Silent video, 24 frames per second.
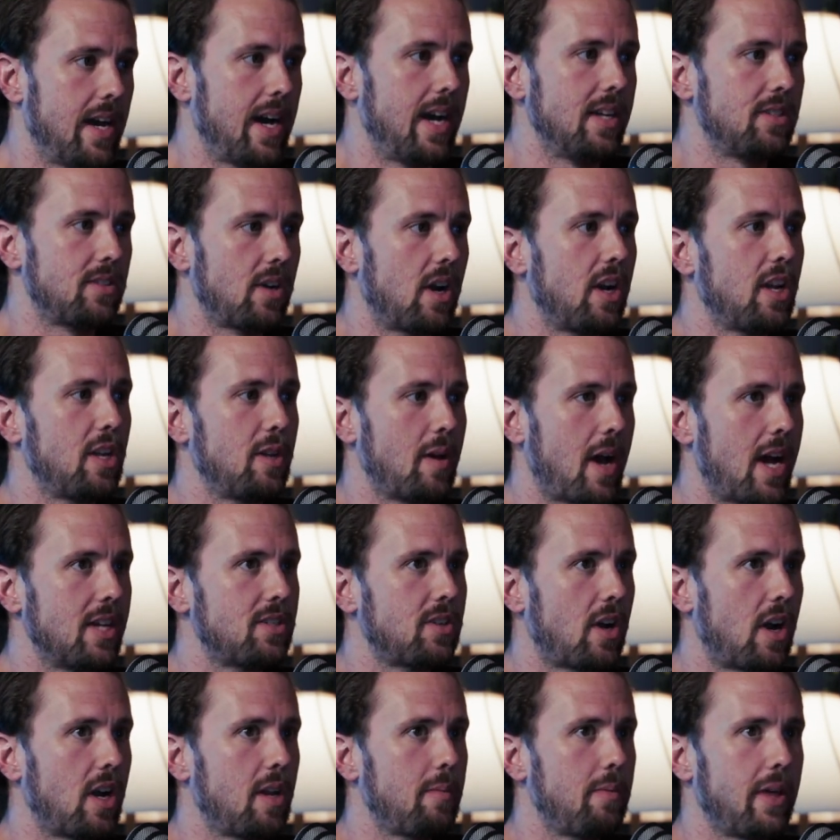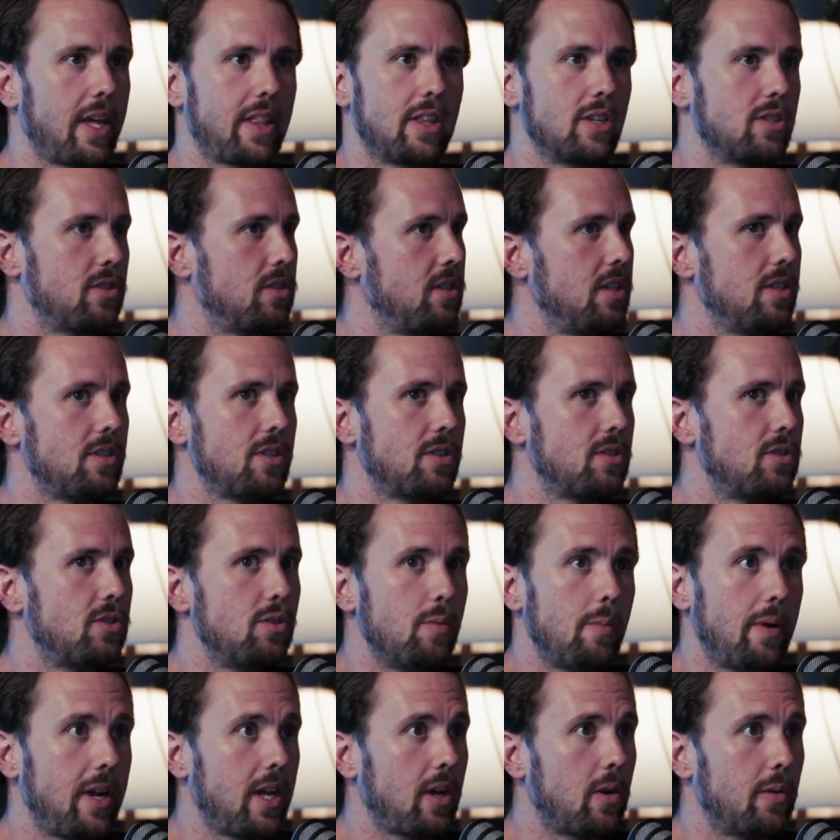I started to be like, these are
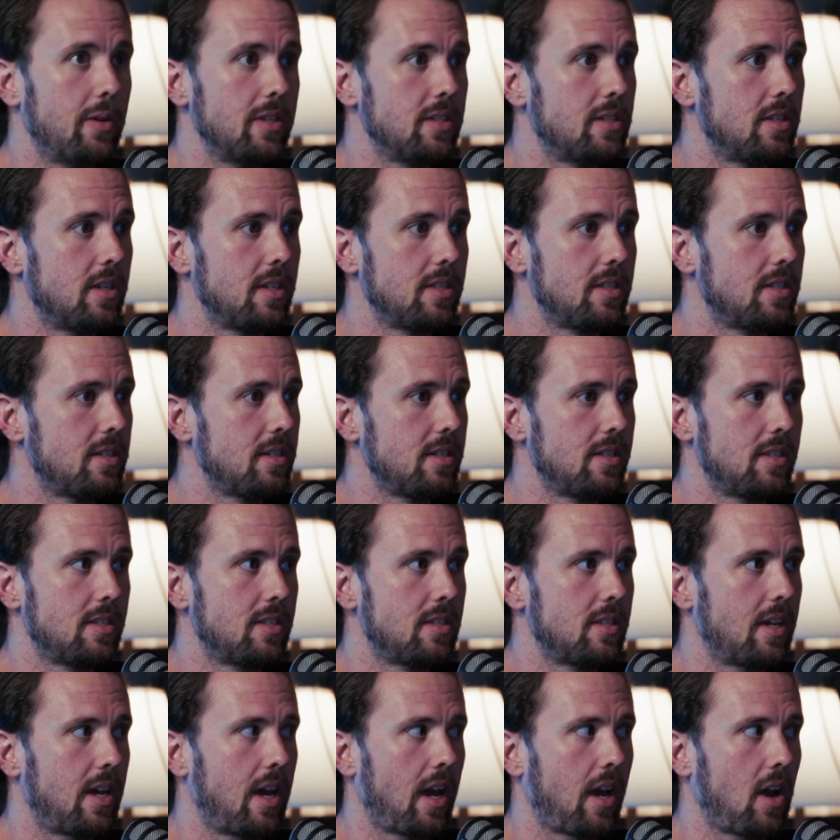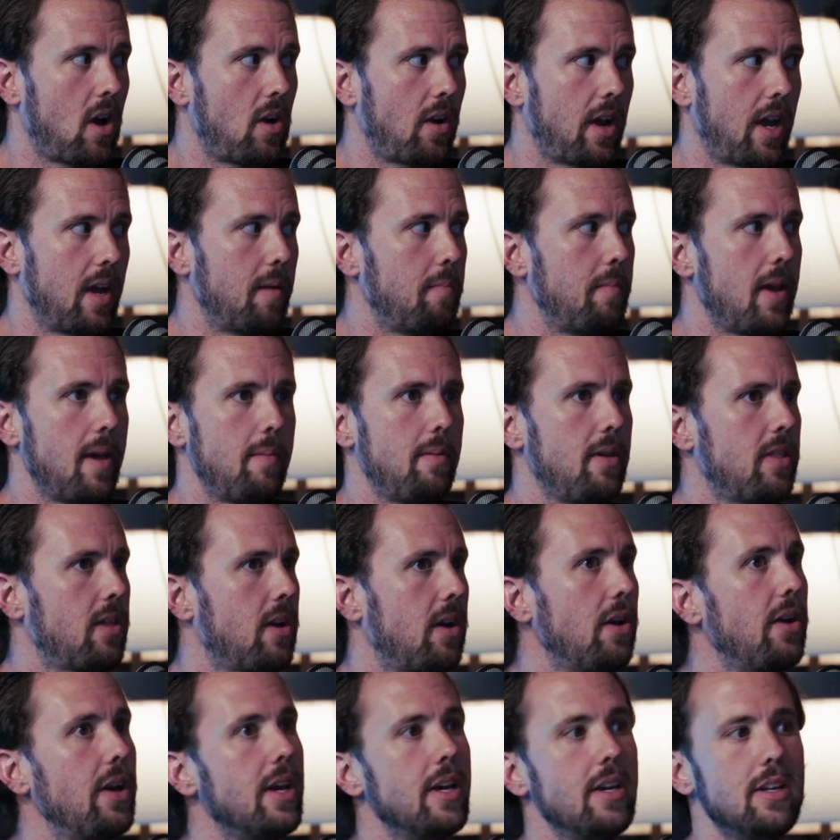too many coincidences. Like, okay, maybe
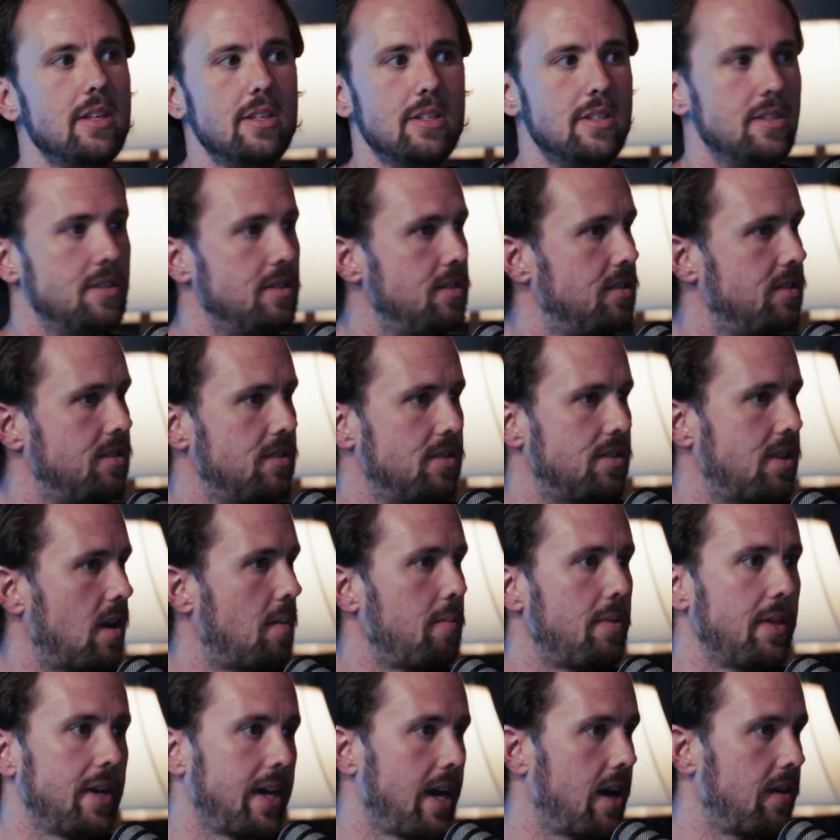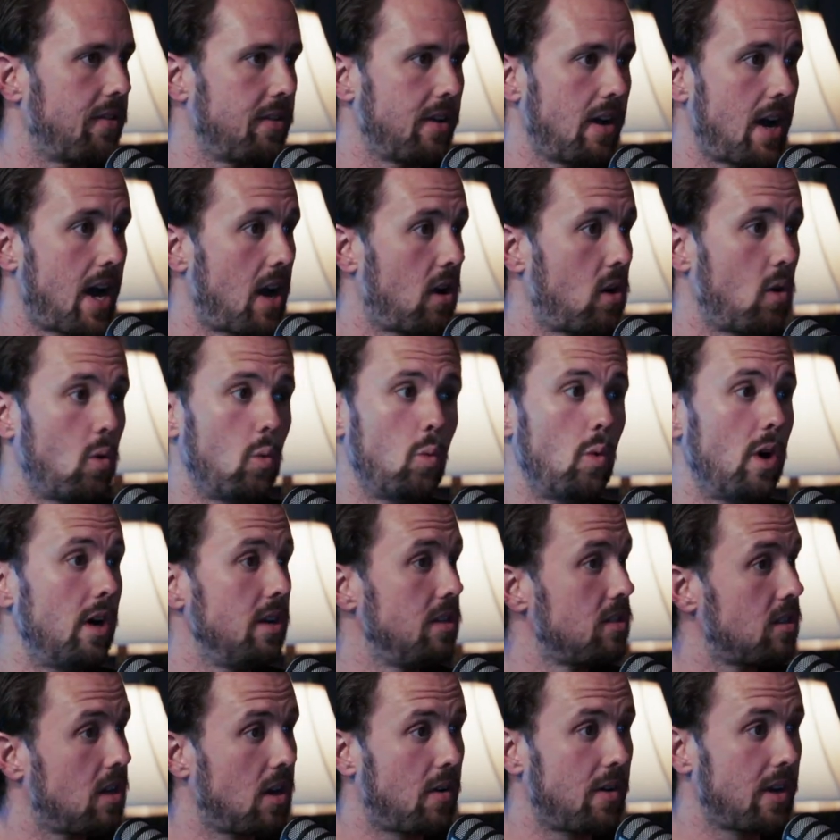there is something out there. I don't know what
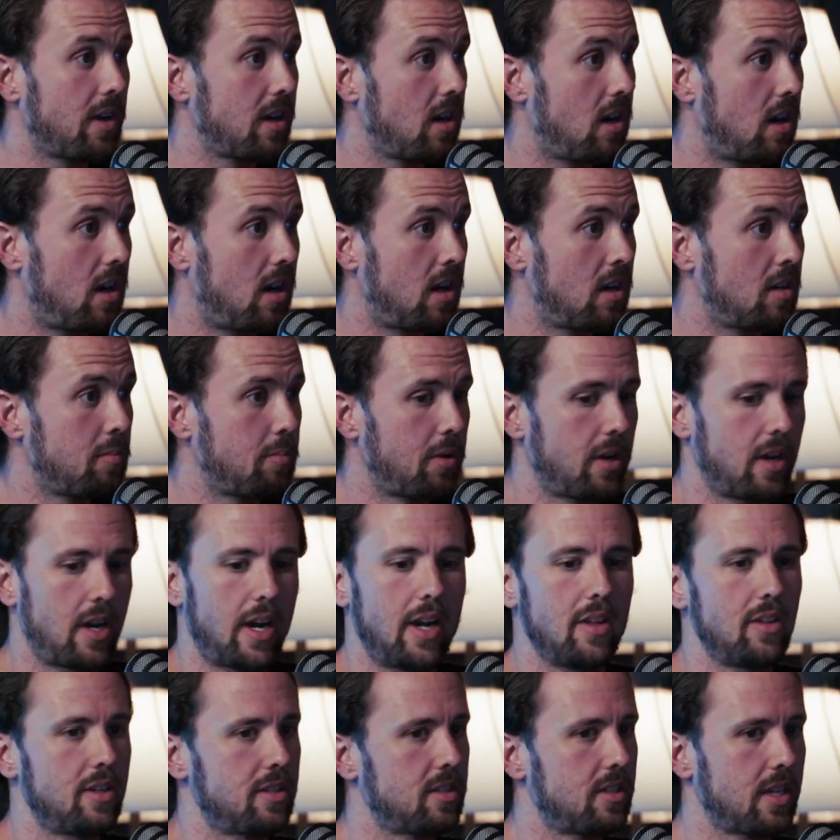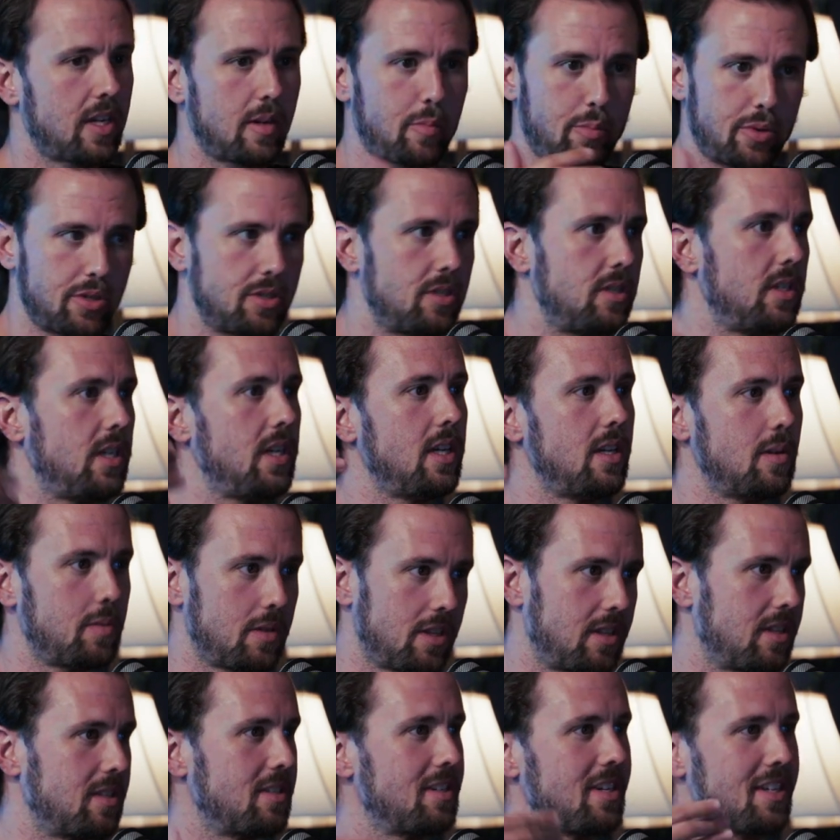is going on, but all right, let's like proceed
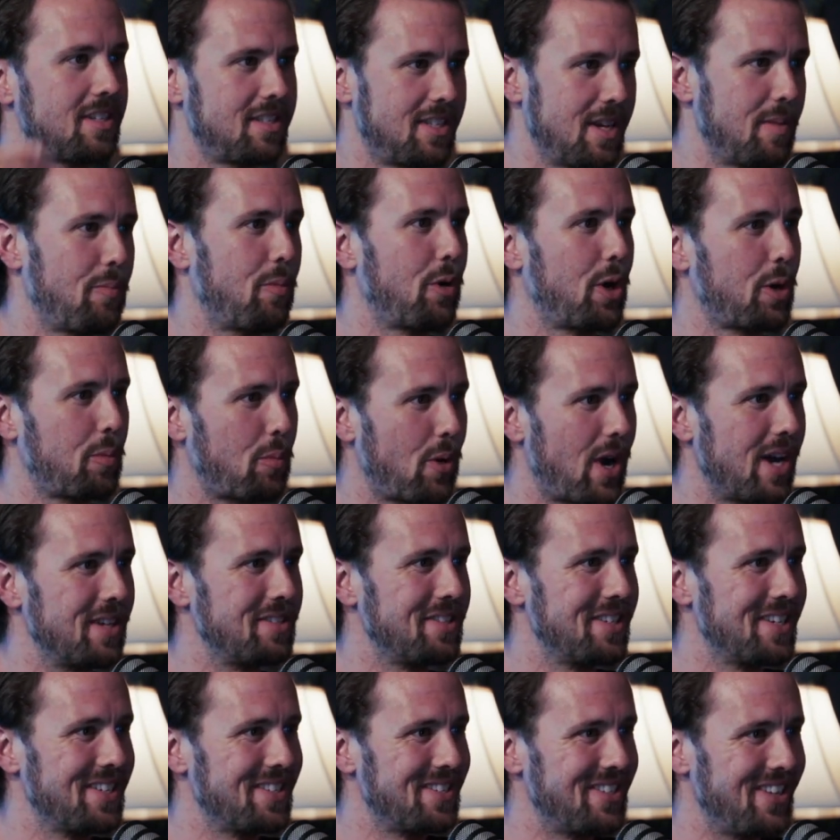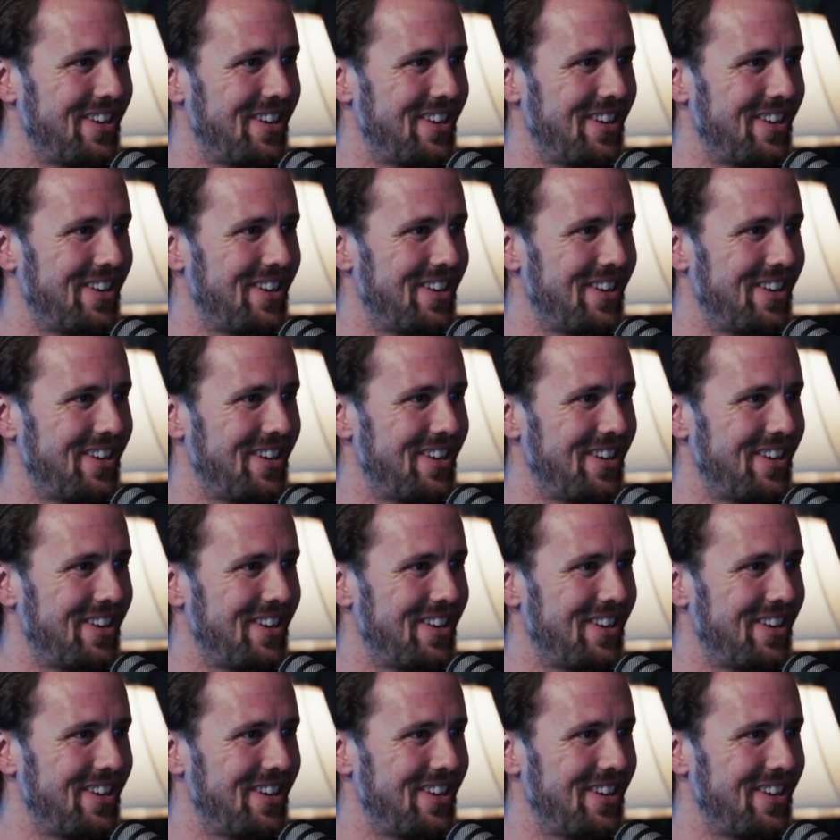with this like step work process.